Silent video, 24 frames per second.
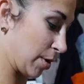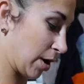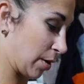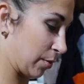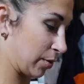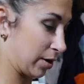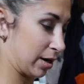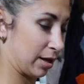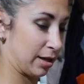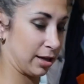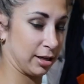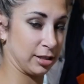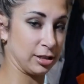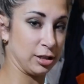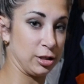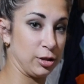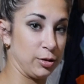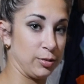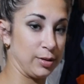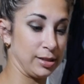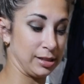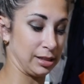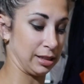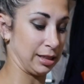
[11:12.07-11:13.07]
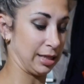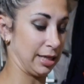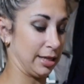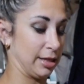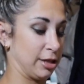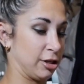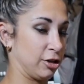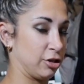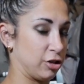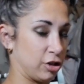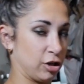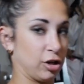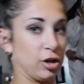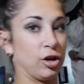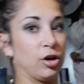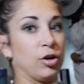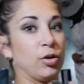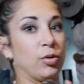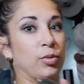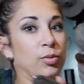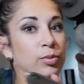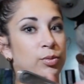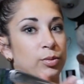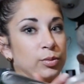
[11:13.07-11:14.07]
what I like to do is let the
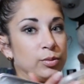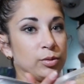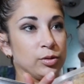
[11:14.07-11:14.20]
dough